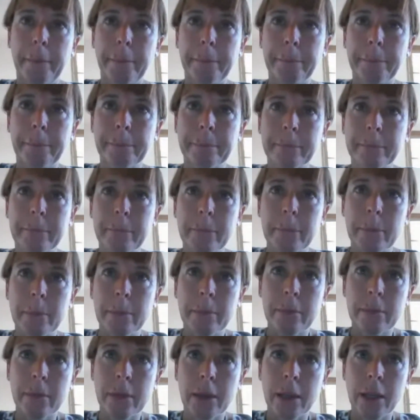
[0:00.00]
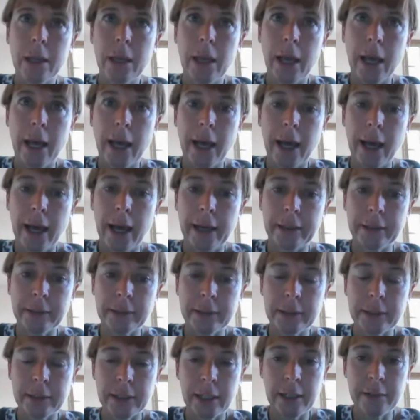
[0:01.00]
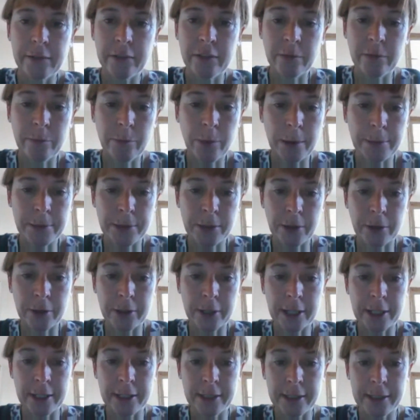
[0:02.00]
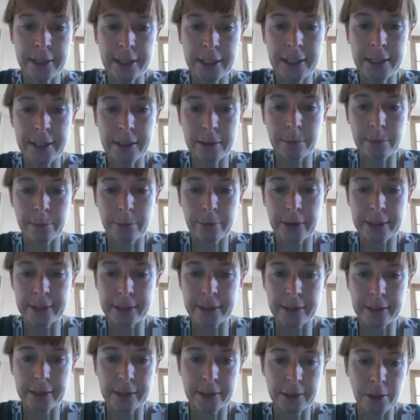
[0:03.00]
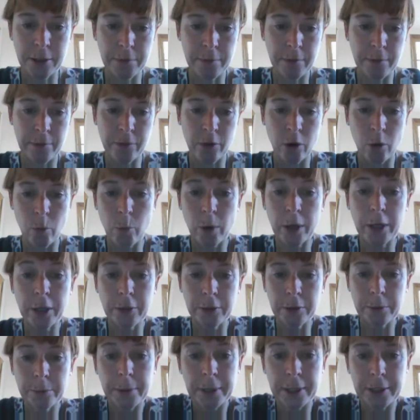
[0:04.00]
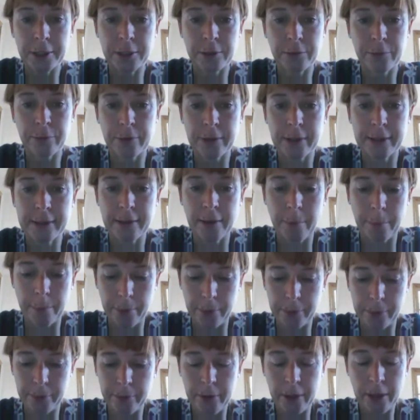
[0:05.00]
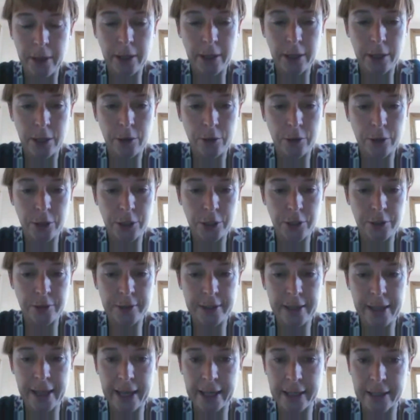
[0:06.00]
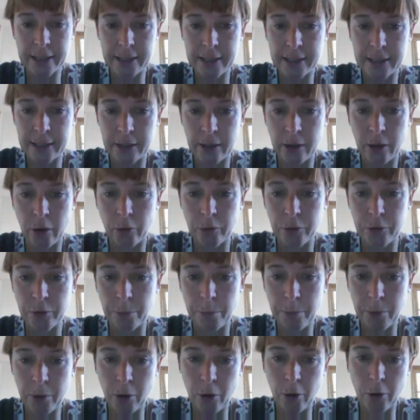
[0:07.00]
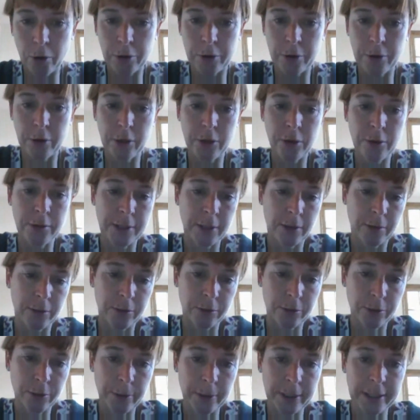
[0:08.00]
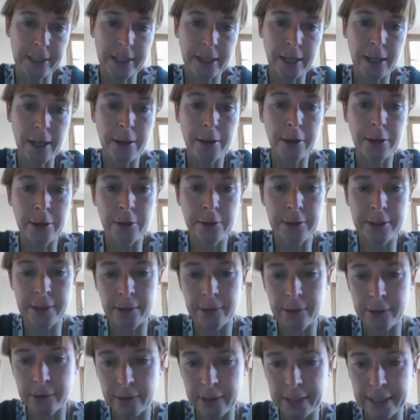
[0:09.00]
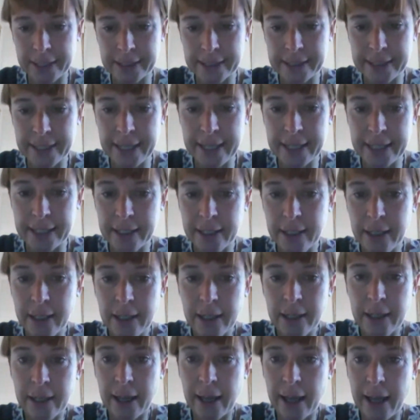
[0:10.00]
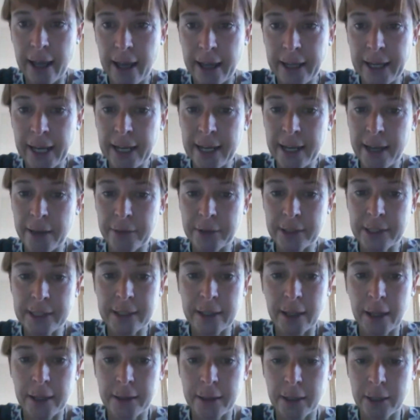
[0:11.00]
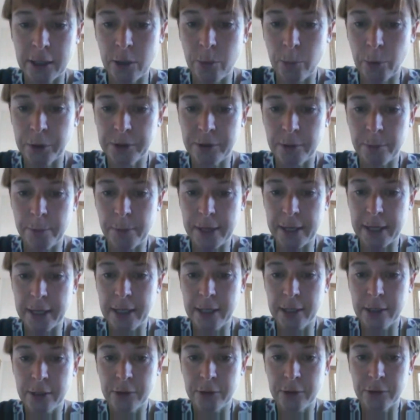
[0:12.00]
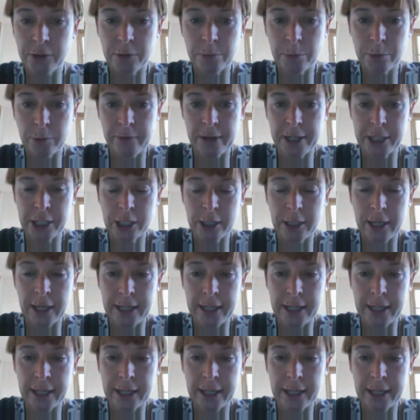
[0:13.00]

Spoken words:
And if you've perhaps got a consistent presence, so if you've got one good picture, for example, you could use that on your blog, you could use it on your Twitter, you could use it on your LinkedIn, and any other site that you want to be sort of professionally